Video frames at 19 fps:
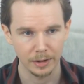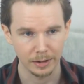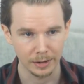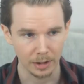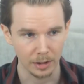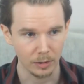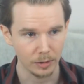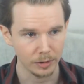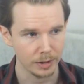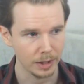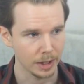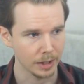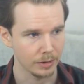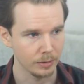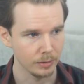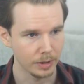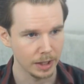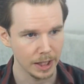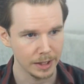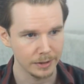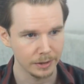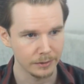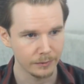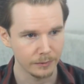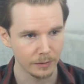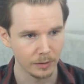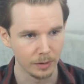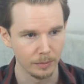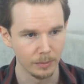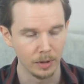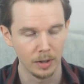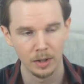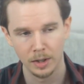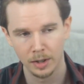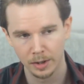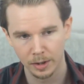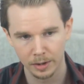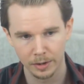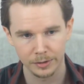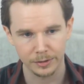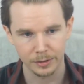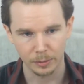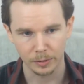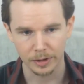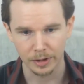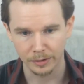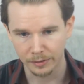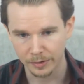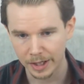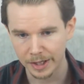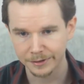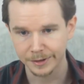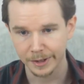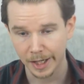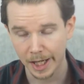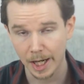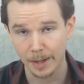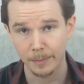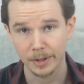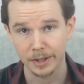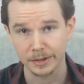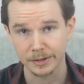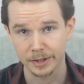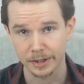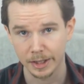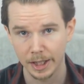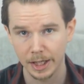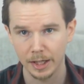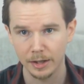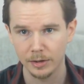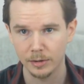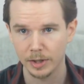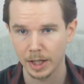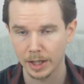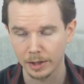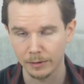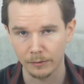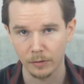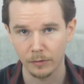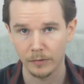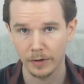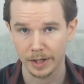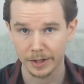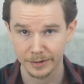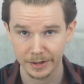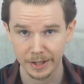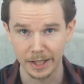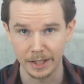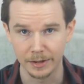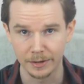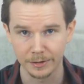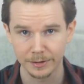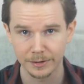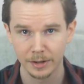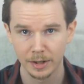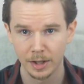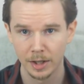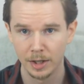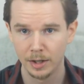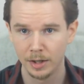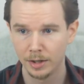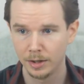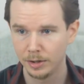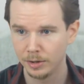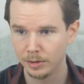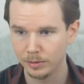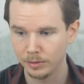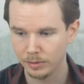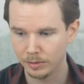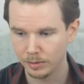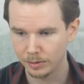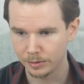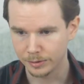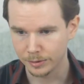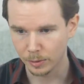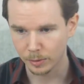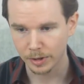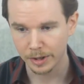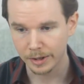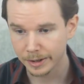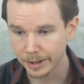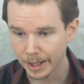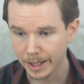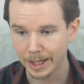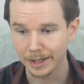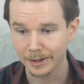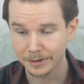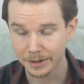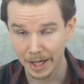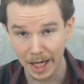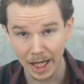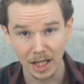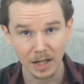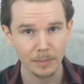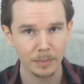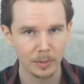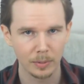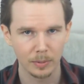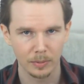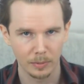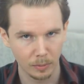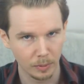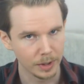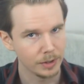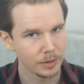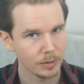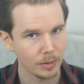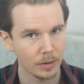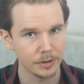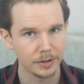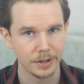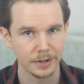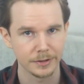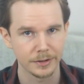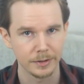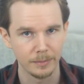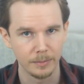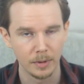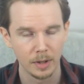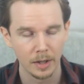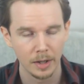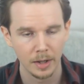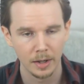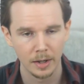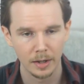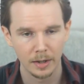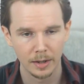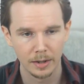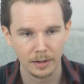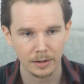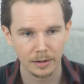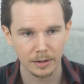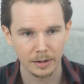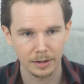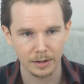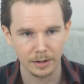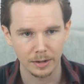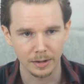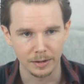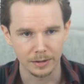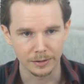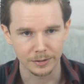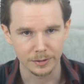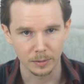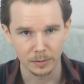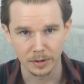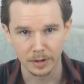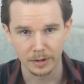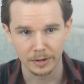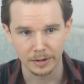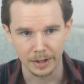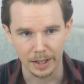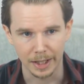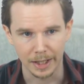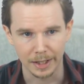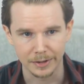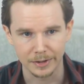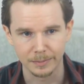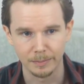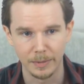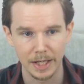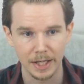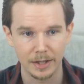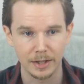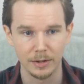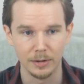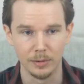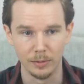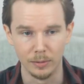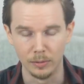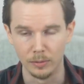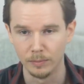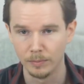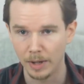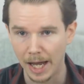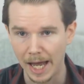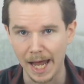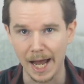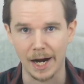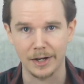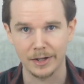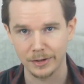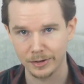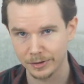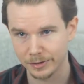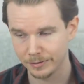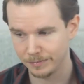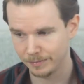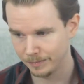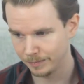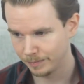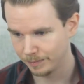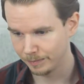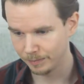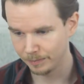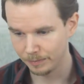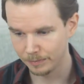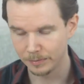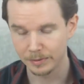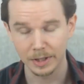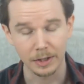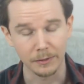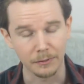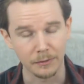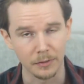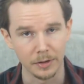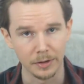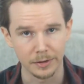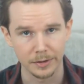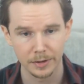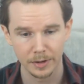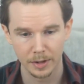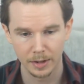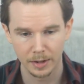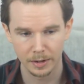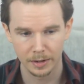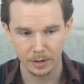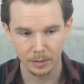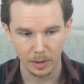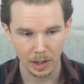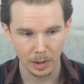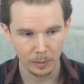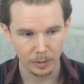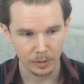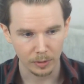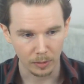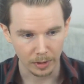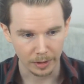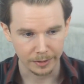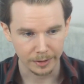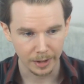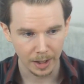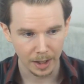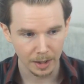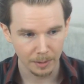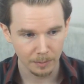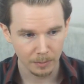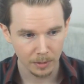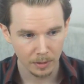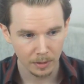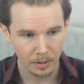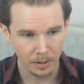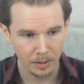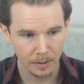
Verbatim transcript: a lot, like you get it from certain things that happen as a kid, you get it from vaccines, certain diets help with your autism, certain diets make you act different. You hear it all the time.